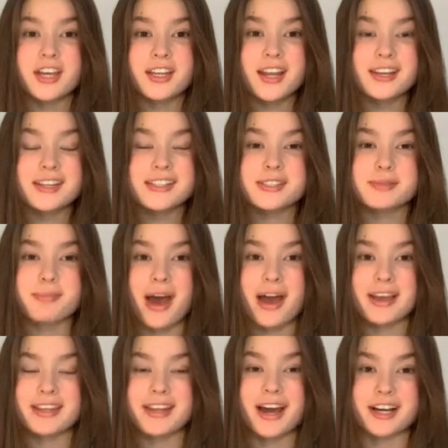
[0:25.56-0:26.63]
GNN is
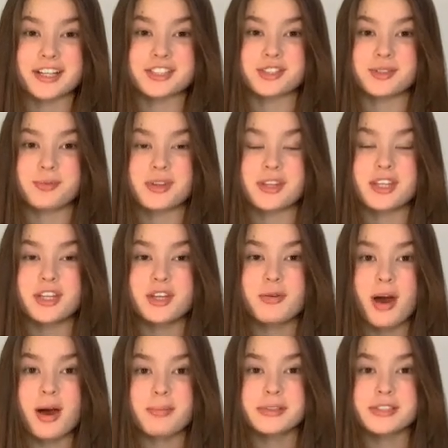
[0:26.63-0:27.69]
back in action with a new
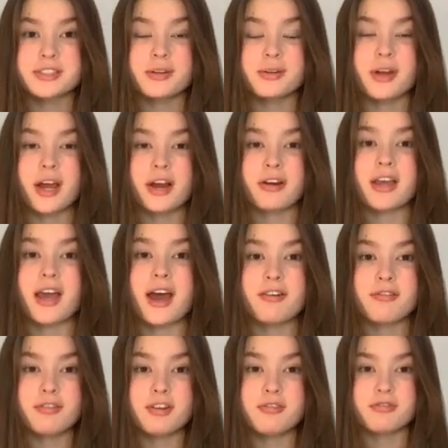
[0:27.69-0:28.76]
episode airing
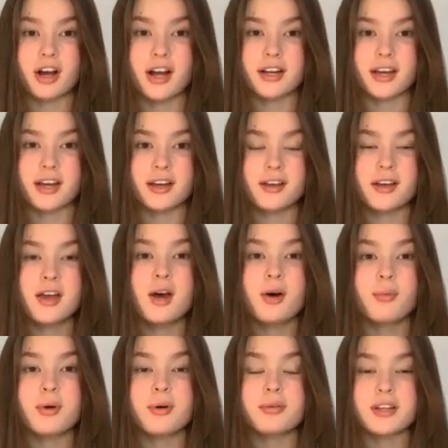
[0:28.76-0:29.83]
every Friday.
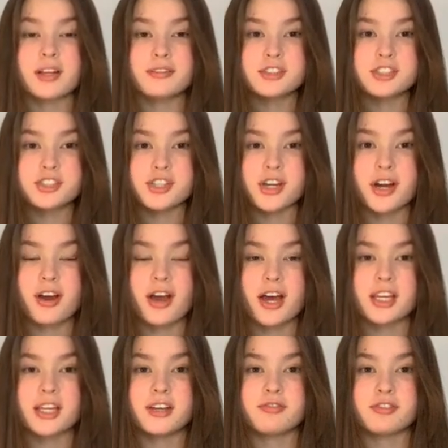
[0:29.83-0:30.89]
We would love to share
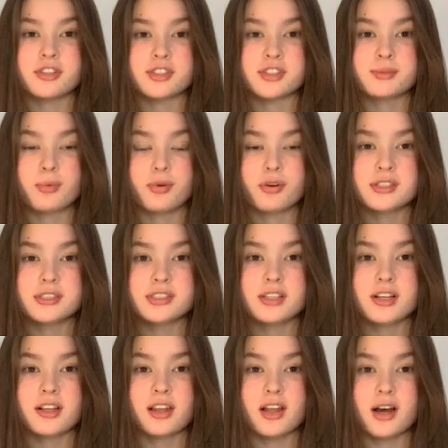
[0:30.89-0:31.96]
any of your sports,
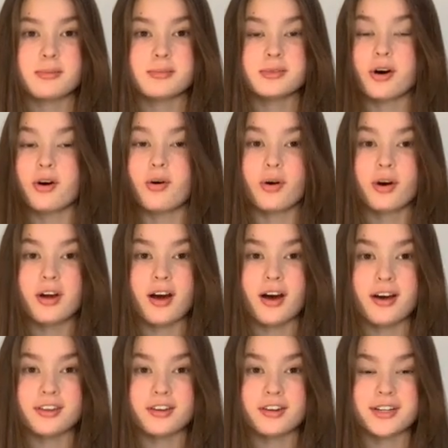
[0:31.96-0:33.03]
club, or
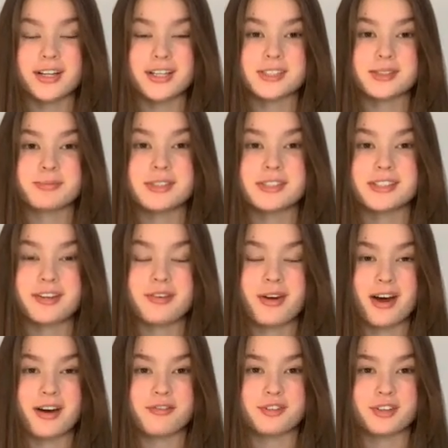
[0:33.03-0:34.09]
other announcements that
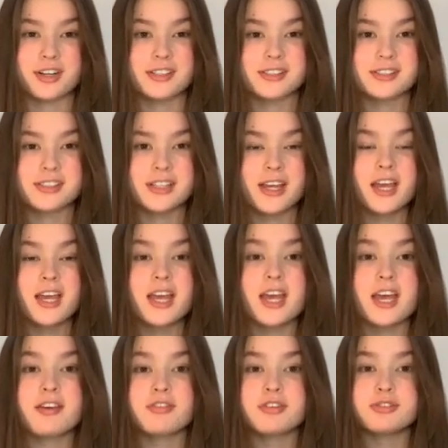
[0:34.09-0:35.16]
you have for us.
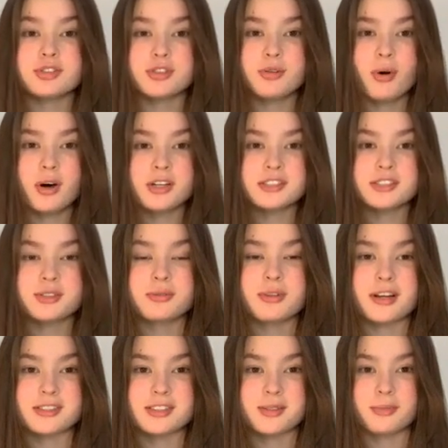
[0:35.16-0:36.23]
If you do want us to
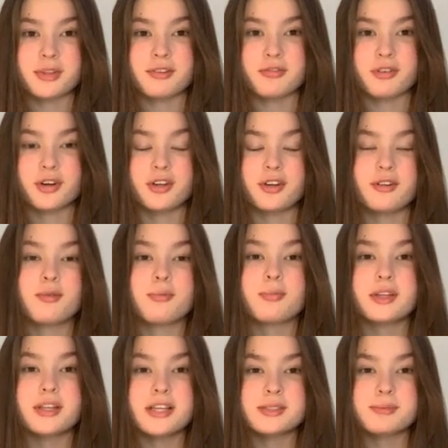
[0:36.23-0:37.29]
announce something for you,
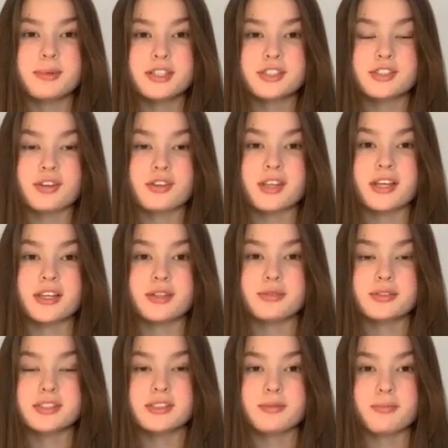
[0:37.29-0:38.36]
please make sure that
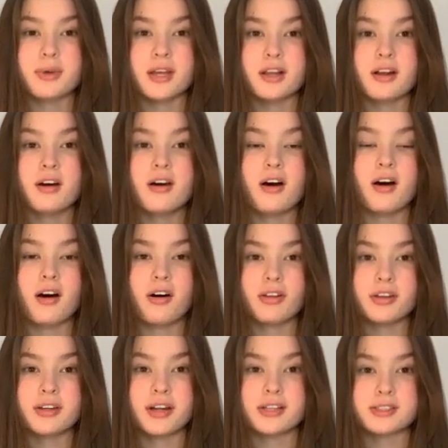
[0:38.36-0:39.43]
you submit
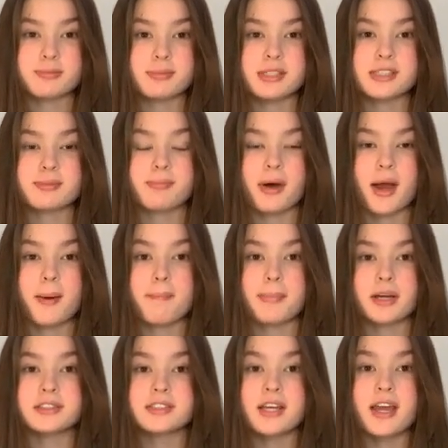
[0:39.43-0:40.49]
all announcements by
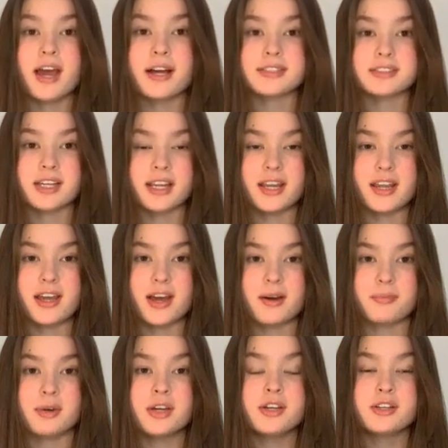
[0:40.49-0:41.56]
Monday at 10
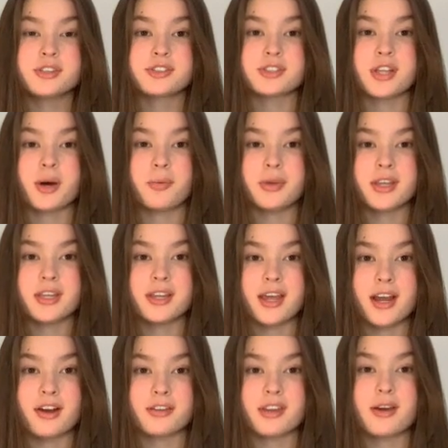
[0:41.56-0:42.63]
a.m. so that we can
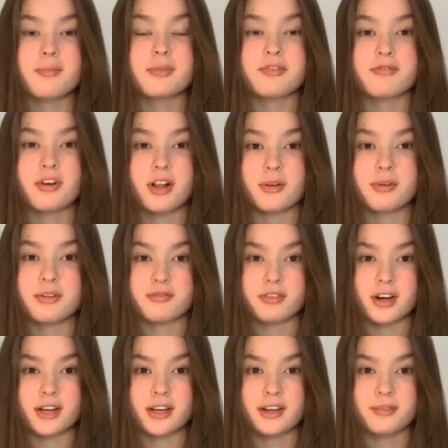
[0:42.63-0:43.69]
air them the following
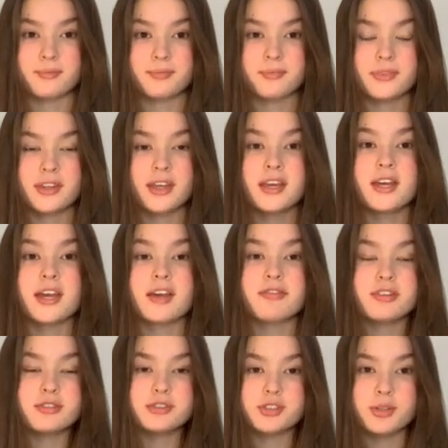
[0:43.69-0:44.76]
Friday. If
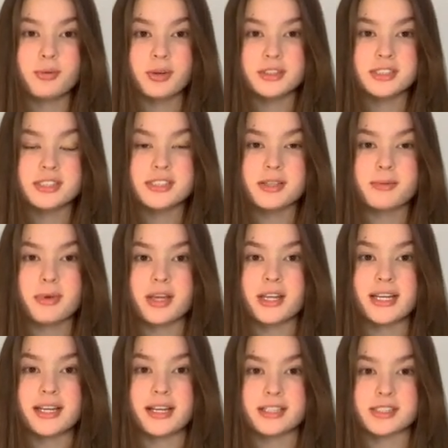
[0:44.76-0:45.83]
you do want to submit
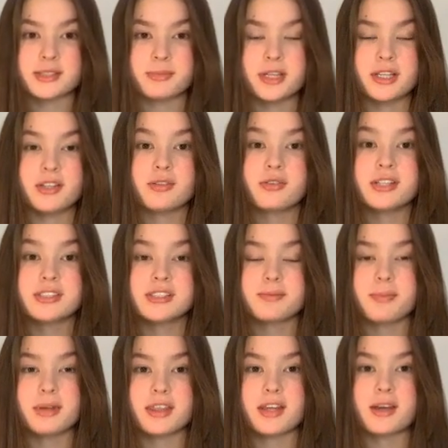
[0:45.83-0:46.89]
an announcement, you can
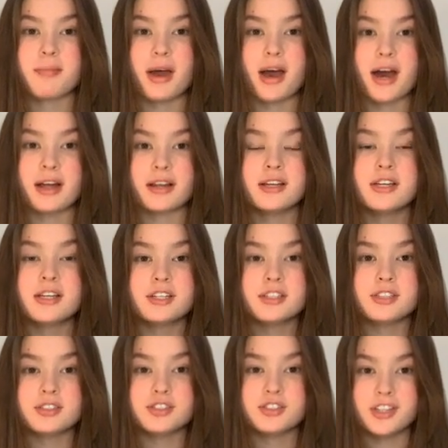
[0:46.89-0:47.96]
submit them at
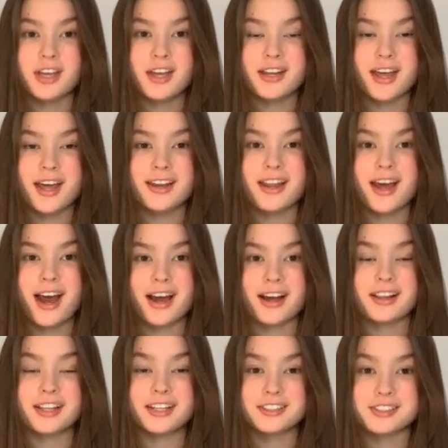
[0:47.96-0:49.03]
gnn
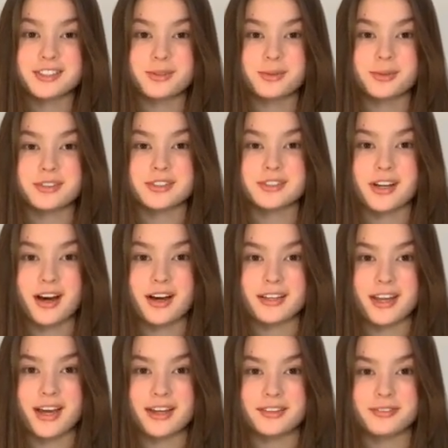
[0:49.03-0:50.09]
at
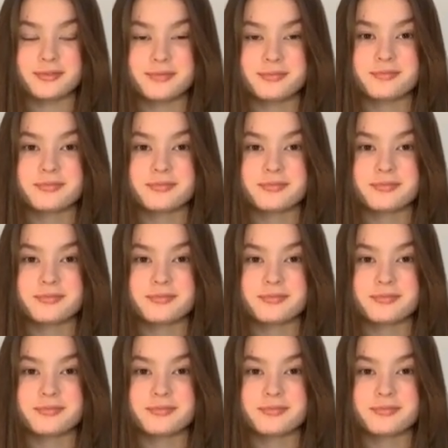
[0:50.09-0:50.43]
claytonschools.net.